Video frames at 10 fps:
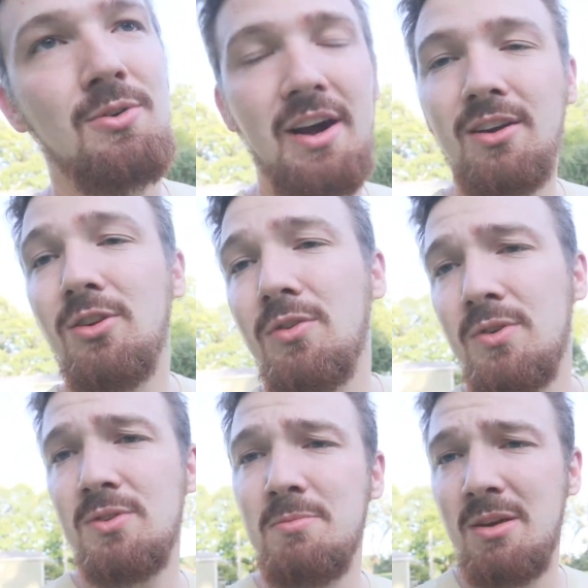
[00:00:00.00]
I don't know if
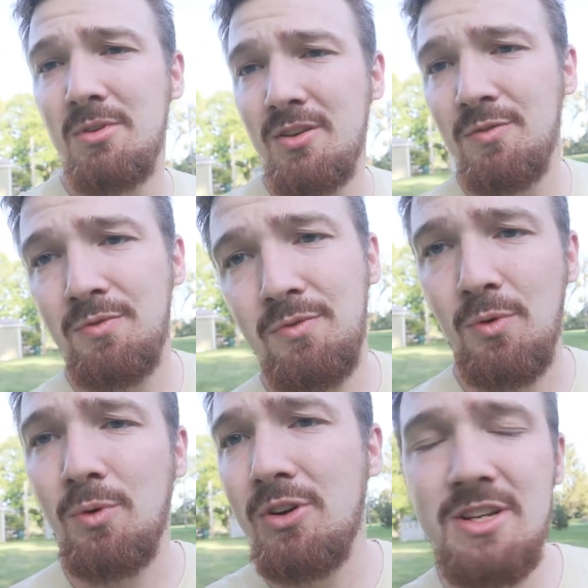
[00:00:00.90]
he was maybe
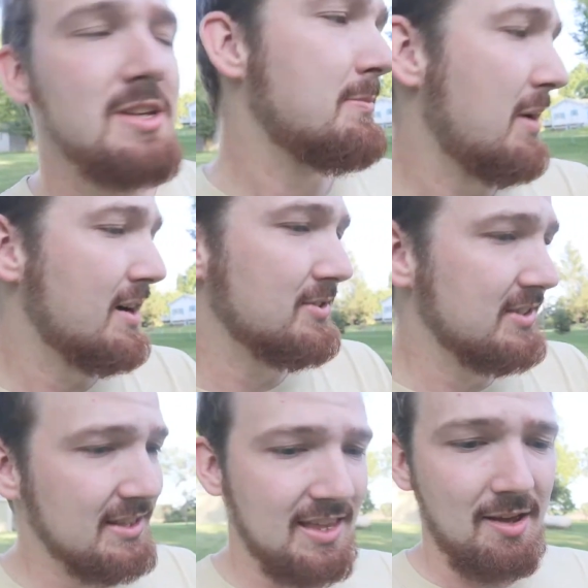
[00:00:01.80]
40
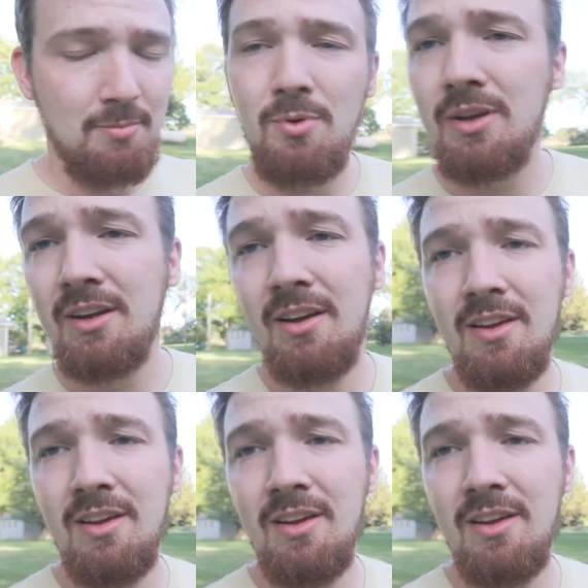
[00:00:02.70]
pounds at that point.